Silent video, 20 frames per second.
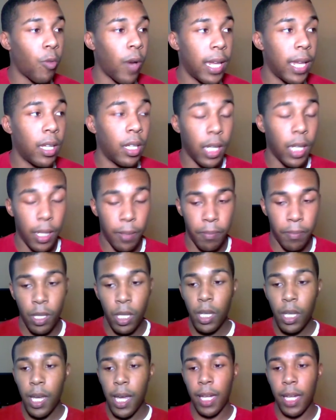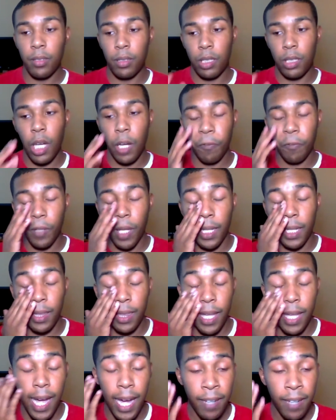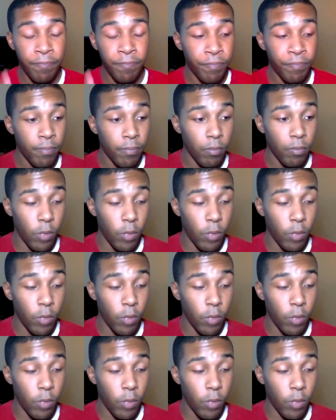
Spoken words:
underrating him and stuff like that,